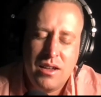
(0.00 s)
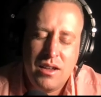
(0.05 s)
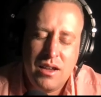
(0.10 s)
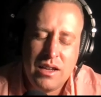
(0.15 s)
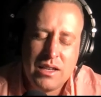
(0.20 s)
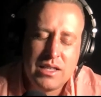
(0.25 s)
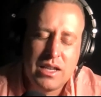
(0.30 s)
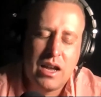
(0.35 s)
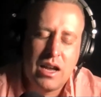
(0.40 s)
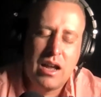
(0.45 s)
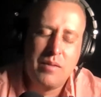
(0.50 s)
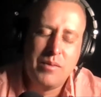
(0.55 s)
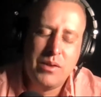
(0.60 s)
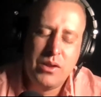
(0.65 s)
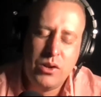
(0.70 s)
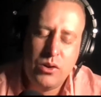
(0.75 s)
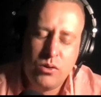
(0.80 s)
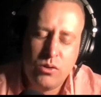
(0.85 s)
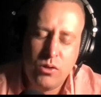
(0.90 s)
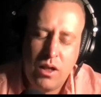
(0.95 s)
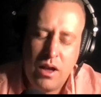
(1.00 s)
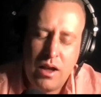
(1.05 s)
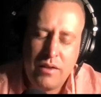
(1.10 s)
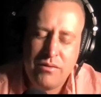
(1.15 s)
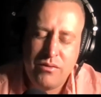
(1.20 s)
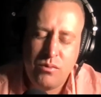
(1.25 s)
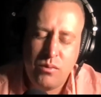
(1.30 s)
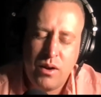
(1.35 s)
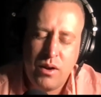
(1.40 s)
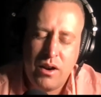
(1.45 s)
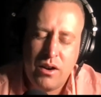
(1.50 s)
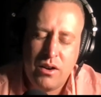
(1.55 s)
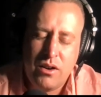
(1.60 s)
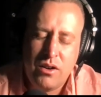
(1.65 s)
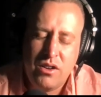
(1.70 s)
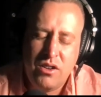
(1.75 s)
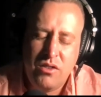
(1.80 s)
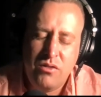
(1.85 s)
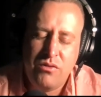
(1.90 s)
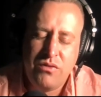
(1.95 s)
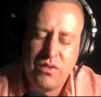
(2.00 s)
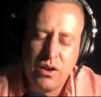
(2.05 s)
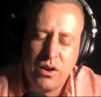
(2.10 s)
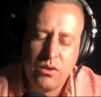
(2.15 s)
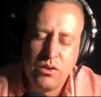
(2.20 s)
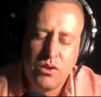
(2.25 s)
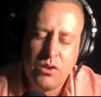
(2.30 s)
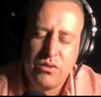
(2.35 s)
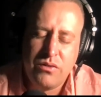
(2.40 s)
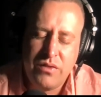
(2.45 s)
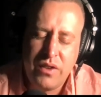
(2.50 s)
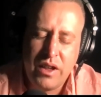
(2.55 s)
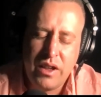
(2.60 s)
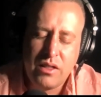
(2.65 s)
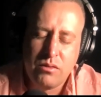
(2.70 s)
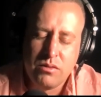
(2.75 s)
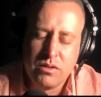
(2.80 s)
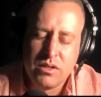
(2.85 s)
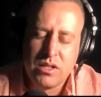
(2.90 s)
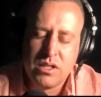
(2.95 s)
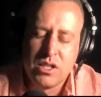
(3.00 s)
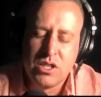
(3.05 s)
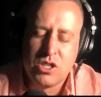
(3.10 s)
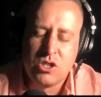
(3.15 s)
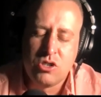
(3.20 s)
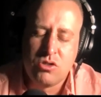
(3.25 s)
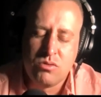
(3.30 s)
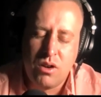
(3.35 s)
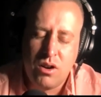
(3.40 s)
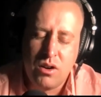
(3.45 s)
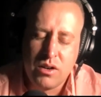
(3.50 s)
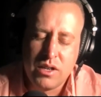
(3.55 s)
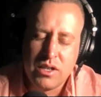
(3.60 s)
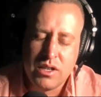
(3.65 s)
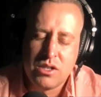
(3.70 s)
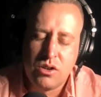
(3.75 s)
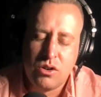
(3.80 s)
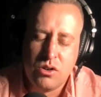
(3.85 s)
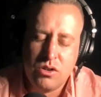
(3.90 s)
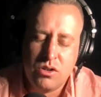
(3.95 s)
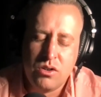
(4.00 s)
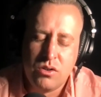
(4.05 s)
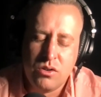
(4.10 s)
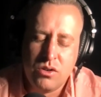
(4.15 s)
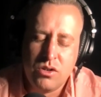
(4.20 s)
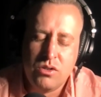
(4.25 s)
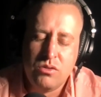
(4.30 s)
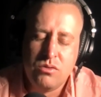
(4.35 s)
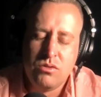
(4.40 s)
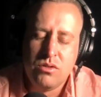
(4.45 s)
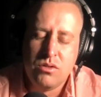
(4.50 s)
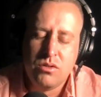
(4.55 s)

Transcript: a time in your life where you felt your faith was the strongest, or you